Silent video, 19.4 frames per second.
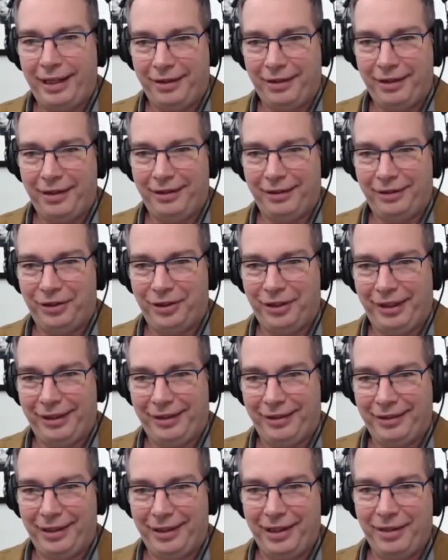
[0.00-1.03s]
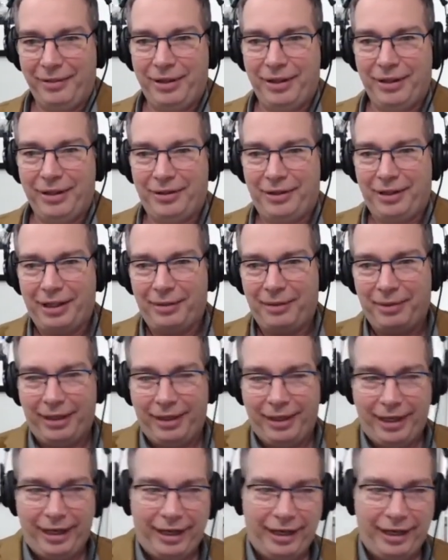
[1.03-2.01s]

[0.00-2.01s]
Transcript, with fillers: technologies. And then we also talk about